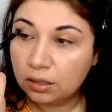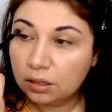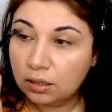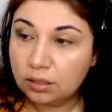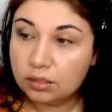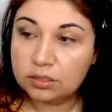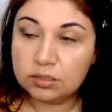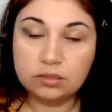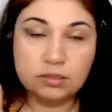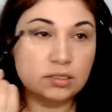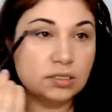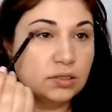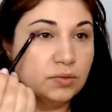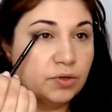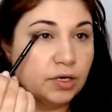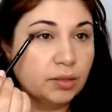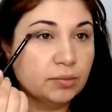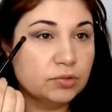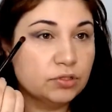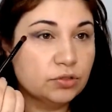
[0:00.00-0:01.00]
So you see what
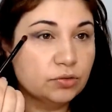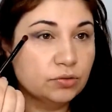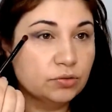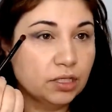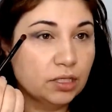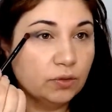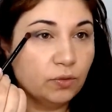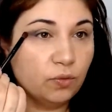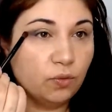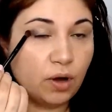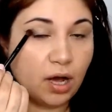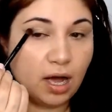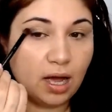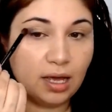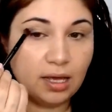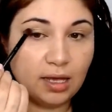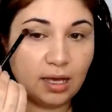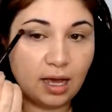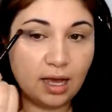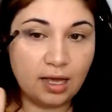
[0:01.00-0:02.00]
I'm doing?
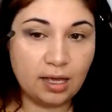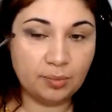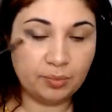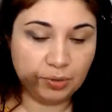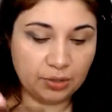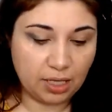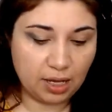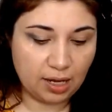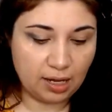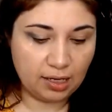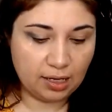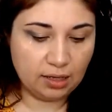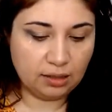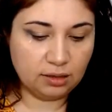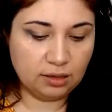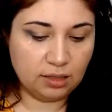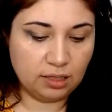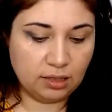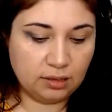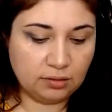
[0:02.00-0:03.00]
Why I apply
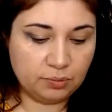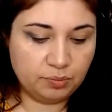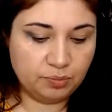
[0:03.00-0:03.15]
that,